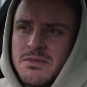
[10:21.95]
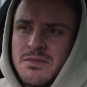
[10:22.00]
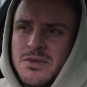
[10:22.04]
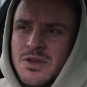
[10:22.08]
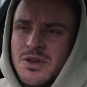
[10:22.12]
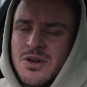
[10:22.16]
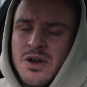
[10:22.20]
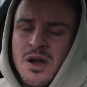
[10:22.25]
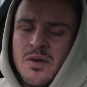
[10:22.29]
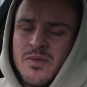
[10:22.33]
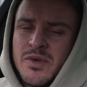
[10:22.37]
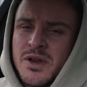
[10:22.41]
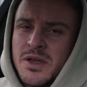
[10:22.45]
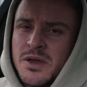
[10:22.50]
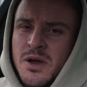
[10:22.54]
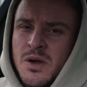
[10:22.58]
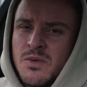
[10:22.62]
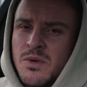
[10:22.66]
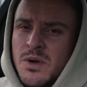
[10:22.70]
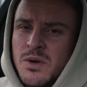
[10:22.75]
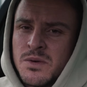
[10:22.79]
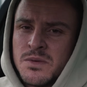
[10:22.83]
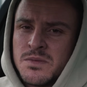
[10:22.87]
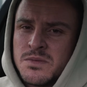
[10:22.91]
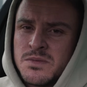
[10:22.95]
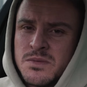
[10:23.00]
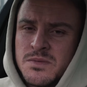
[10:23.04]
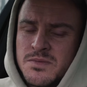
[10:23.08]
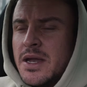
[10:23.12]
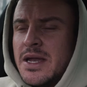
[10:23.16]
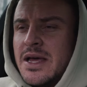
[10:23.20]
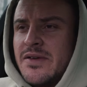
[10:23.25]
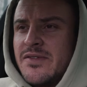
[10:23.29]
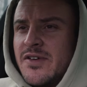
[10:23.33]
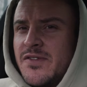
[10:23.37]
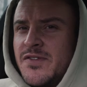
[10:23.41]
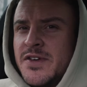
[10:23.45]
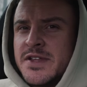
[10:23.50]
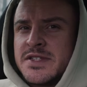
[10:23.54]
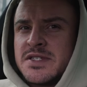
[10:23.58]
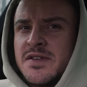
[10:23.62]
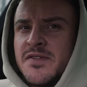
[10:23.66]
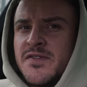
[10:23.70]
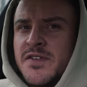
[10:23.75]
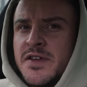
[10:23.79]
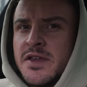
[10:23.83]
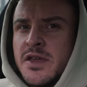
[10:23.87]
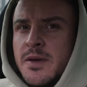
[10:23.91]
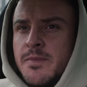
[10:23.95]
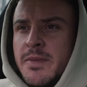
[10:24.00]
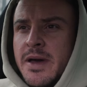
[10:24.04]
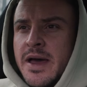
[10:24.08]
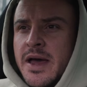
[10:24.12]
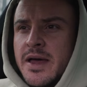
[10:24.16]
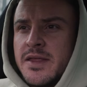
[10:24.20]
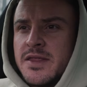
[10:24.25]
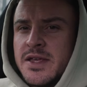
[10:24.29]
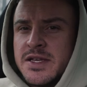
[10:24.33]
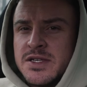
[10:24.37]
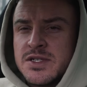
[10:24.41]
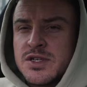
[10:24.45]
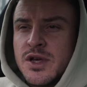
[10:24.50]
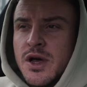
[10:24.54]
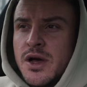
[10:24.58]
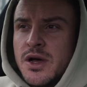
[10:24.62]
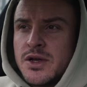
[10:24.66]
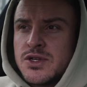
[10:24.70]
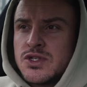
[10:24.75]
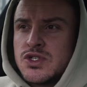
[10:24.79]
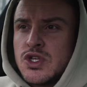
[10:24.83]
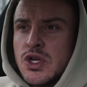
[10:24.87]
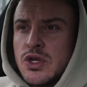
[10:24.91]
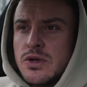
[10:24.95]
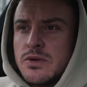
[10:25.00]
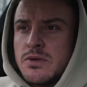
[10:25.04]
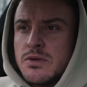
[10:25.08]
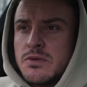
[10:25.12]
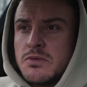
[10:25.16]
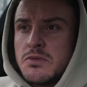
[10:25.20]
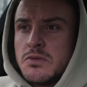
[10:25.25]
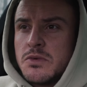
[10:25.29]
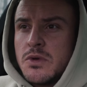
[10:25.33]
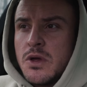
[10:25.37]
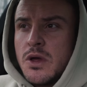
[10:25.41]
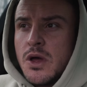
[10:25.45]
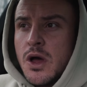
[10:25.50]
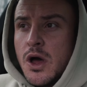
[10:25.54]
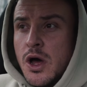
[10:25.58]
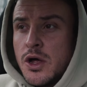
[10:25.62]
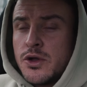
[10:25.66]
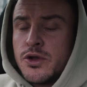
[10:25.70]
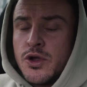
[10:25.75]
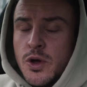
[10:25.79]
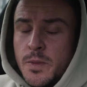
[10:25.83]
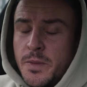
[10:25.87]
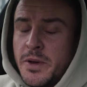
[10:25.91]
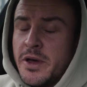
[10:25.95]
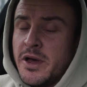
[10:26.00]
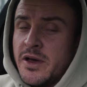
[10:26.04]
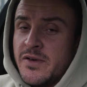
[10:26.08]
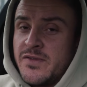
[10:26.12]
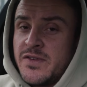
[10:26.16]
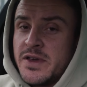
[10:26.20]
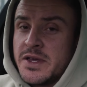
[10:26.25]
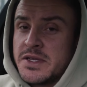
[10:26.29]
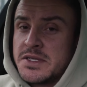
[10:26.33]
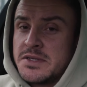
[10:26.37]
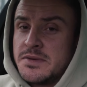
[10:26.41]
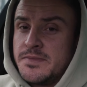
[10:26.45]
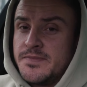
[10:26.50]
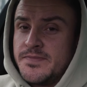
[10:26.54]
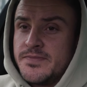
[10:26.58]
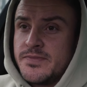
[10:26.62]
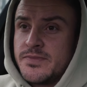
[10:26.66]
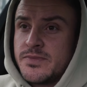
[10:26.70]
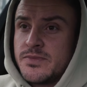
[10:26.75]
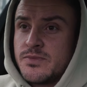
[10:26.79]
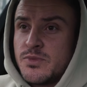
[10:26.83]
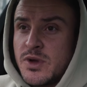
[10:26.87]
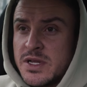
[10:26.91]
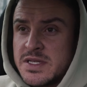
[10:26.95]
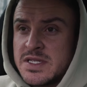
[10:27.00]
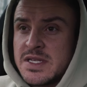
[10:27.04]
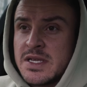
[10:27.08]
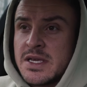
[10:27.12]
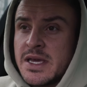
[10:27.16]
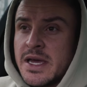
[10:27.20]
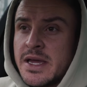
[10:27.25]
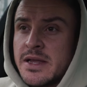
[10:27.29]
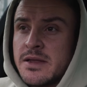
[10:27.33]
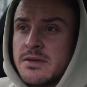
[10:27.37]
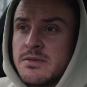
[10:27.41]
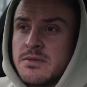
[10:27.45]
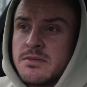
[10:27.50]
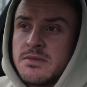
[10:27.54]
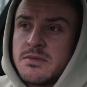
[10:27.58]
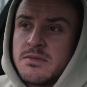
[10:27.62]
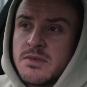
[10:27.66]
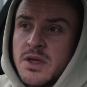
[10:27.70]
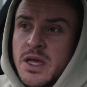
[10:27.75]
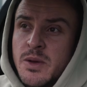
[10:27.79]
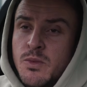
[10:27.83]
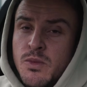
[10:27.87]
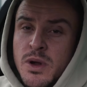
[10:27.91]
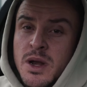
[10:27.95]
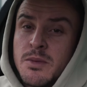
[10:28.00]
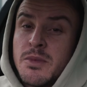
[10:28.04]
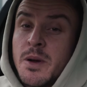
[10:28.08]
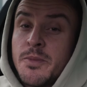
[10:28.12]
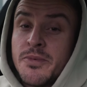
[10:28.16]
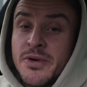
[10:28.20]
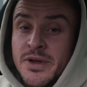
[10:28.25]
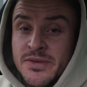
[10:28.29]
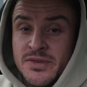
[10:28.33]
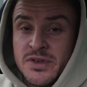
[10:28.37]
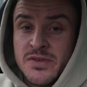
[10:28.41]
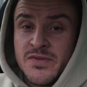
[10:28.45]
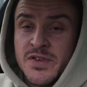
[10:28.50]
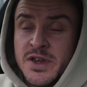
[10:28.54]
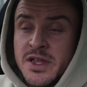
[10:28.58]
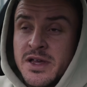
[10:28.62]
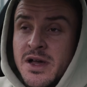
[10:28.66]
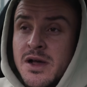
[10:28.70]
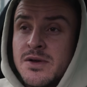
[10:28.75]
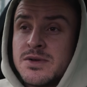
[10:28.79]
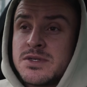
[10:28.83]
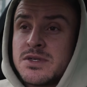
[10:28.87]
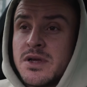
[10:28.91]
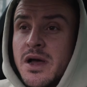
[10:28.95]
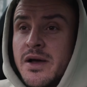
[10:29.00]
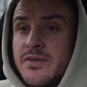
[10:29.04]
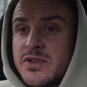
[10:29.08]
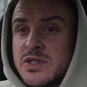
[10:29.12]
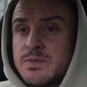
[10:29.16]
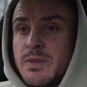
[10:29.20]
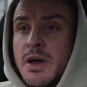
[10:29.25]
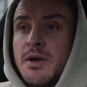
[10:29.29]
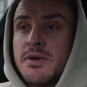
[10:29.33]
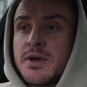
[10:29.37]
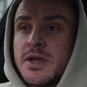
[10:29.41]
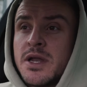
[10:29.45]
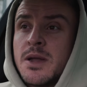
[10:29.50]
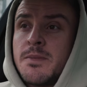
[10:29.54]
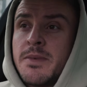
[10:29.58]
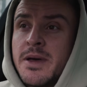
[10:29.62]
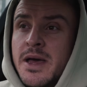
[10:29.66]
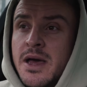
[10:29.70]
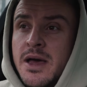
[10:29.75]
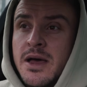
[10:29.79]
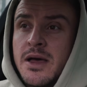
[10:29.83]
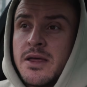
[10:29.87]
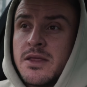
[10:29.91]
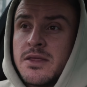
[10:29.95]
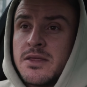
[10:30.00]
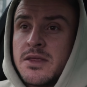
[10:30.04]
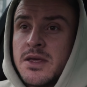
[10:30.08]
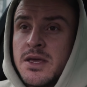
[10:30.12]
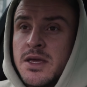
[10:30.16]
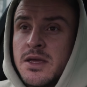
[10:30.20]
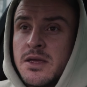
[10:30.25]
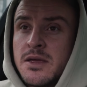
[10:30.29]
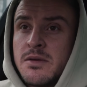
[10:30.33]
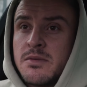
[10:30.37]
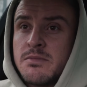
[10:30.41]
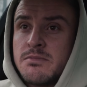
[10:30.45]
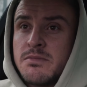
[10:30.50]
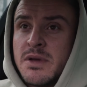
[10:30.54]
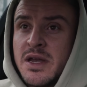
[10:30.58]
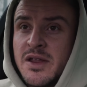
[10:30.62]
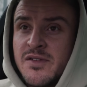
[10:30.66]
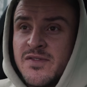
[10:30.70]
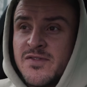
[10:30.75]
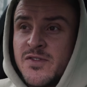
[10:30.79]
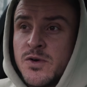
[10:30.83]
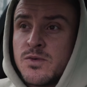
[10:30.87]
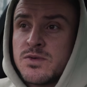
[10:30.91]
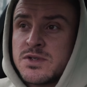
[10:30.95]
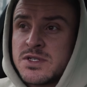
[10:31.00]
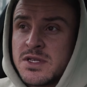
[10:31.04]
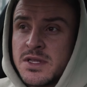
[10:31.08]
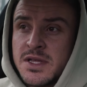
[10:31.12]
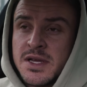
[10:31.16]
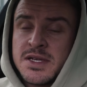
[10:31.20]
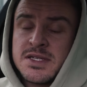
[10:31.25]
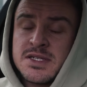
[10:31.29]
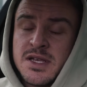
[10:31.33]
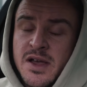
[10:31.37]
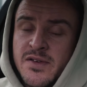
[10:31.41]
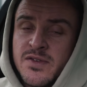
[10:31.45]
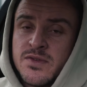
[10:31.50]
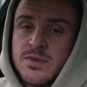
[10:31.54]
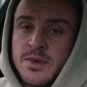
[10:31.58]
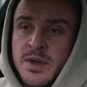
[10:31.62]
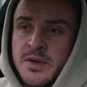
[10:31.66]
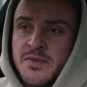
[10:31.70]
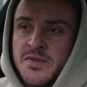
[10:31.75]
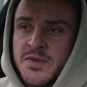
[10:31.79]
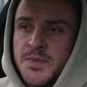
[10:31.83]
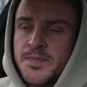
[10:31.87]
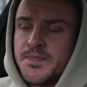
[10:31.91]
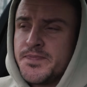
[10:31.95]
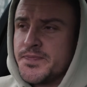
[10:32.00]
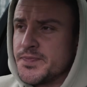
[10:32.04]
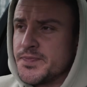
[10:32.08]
You can't really go wrong. Another thing to think about, these cars are not perfect. Once again, in one of my previous videos, I've spoken about the many faults that they suffer with.